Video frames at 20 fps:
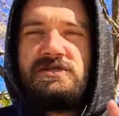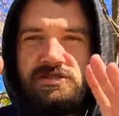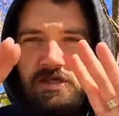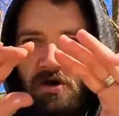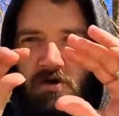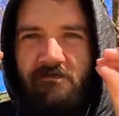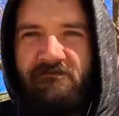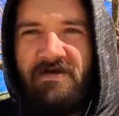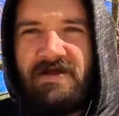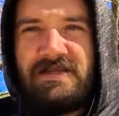
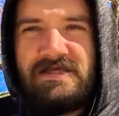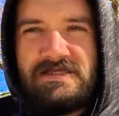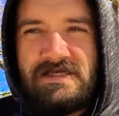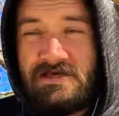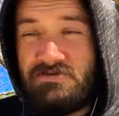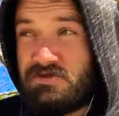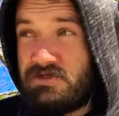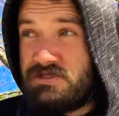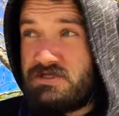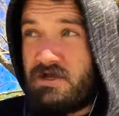So if I need to
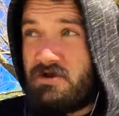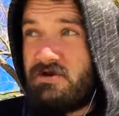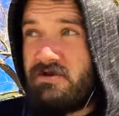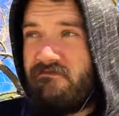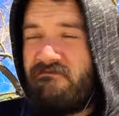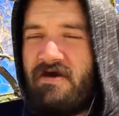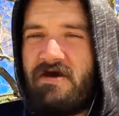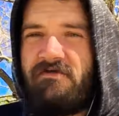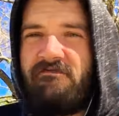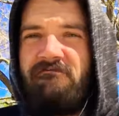get this
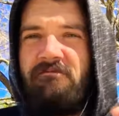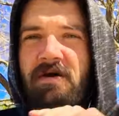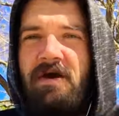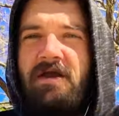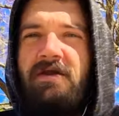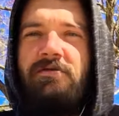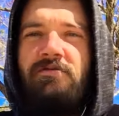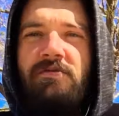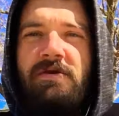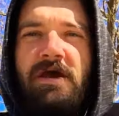narrative out of
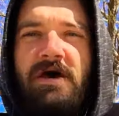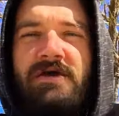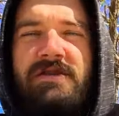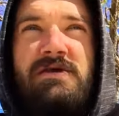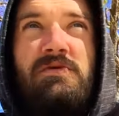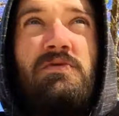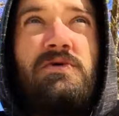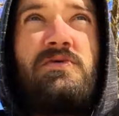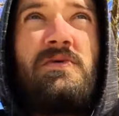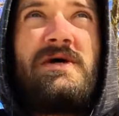my
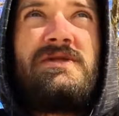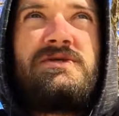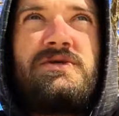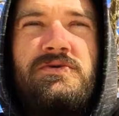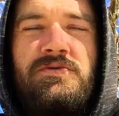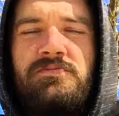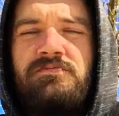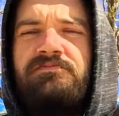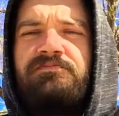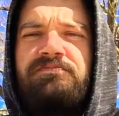reality, what do I
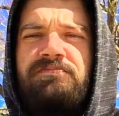do?